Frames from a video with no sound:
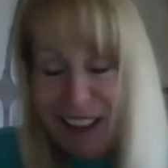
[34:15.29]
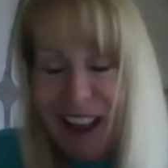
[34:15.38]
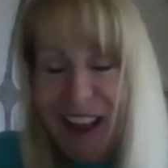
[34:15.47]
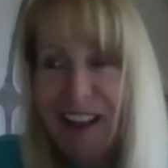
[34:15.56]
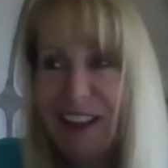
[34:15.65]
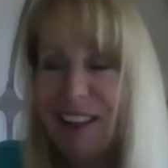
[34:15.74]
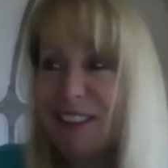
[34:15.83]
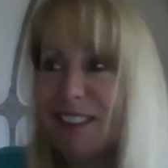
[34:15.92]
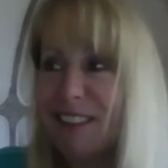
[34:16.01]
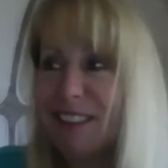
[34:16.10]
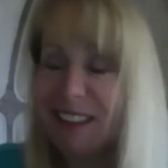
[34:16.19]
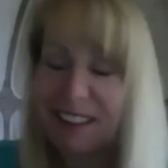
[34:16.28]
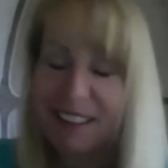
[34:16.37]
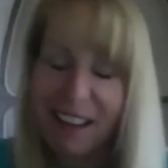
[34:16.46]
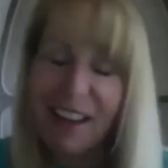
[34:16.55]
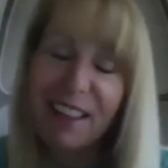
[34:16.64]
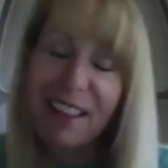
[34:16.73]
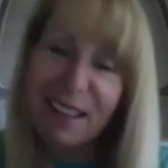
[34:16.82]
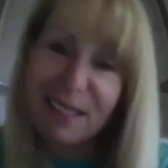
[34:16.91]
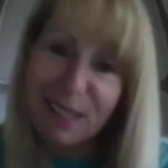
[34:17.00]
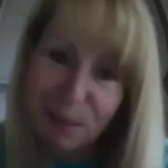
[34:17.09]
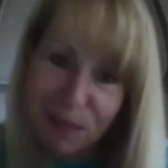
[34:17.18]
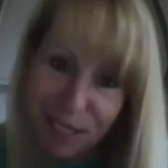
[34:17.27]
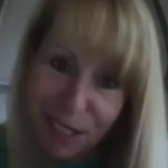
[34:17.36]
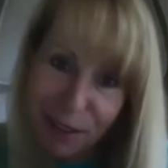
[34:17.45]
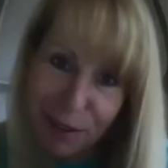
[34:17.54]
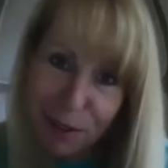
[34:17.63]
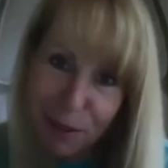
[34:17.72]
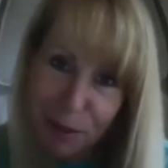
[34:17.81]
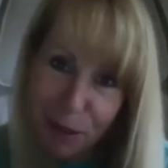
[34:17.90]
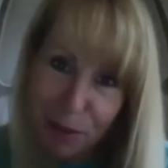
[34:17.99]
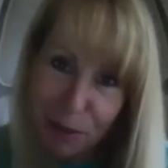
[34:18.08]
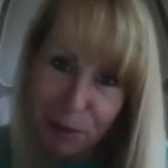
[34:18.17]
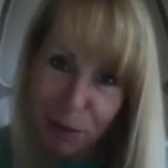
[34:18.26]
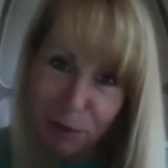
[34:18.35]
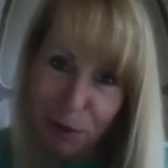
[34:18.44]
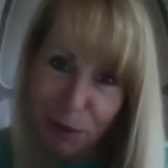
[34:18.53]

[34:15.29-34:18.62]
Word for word: and and getting that team together to be able to move forward.